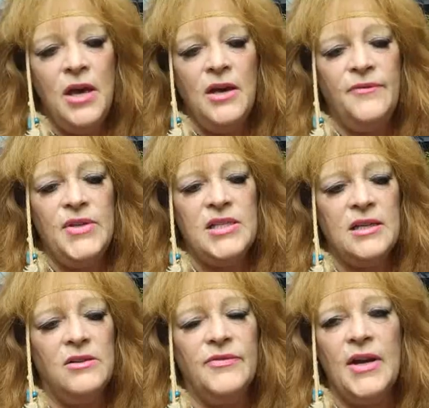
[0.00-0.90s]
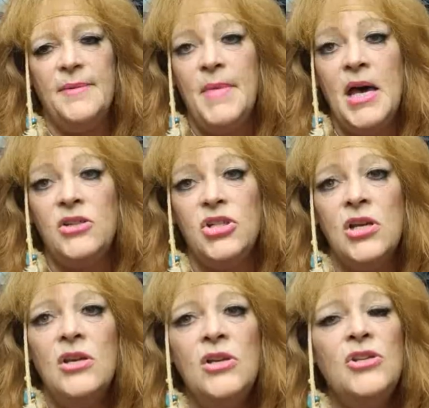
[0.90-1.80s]
uh, physical very much.
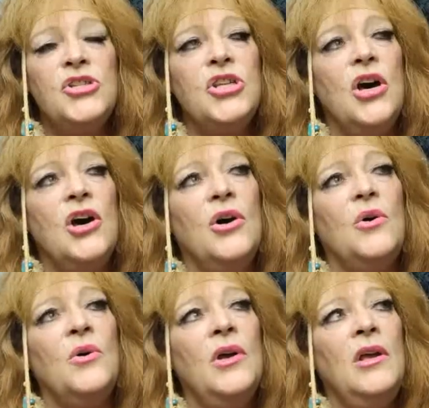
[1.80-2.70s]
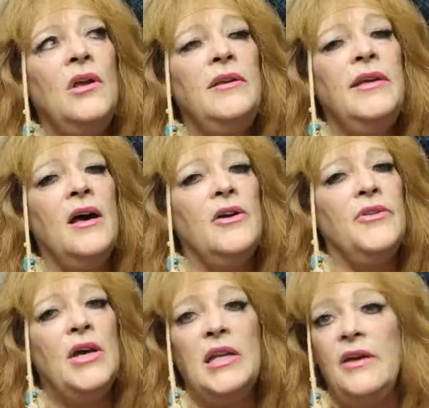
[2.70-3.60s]
So, yeah,
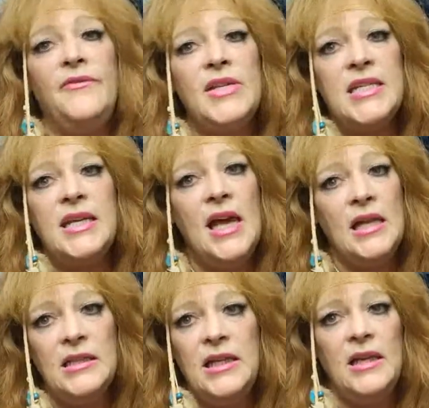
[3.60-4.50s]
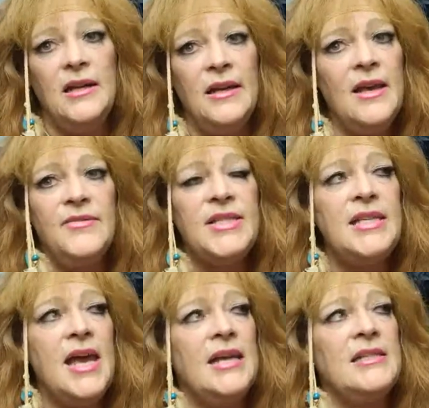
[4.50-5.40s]
although I love physicality and I love
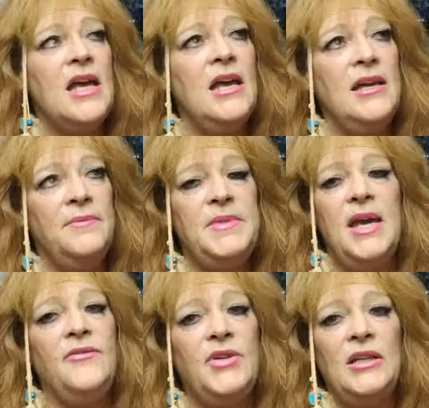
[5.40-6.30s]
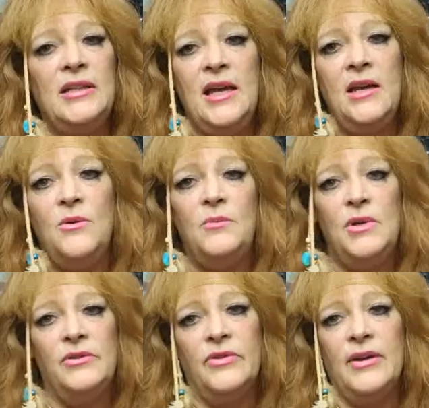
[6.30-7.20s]
sex, I am definitely, I don't
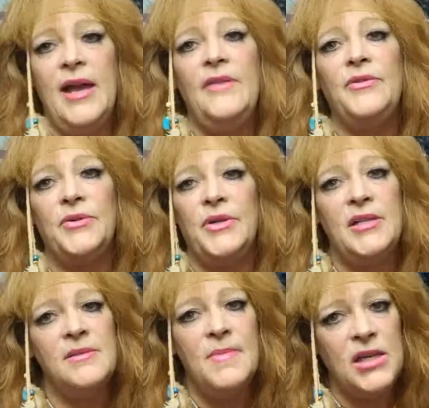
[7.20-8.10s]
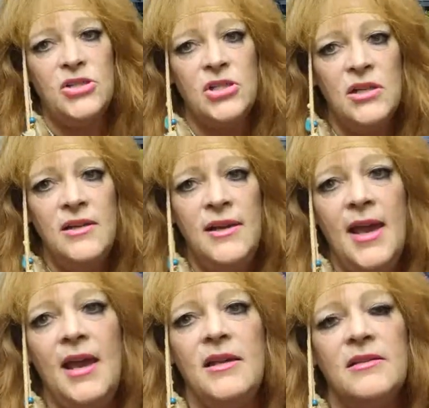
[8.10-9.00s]
move around through it as much
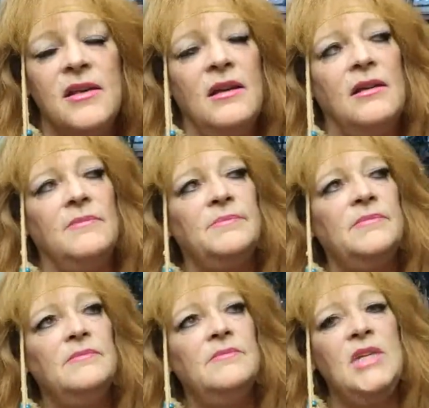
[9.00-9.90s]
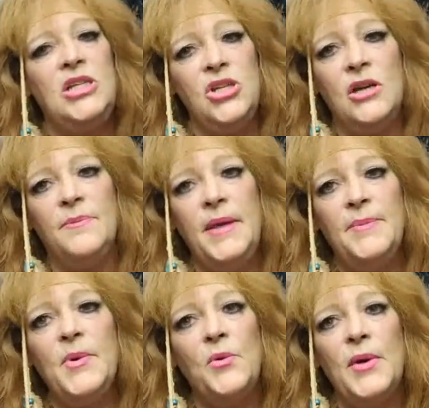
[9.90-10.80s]
as um, these young
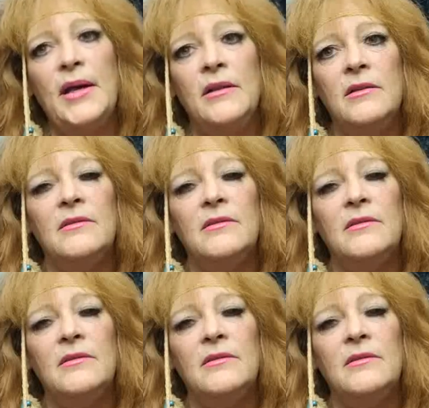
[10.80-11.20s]
people will.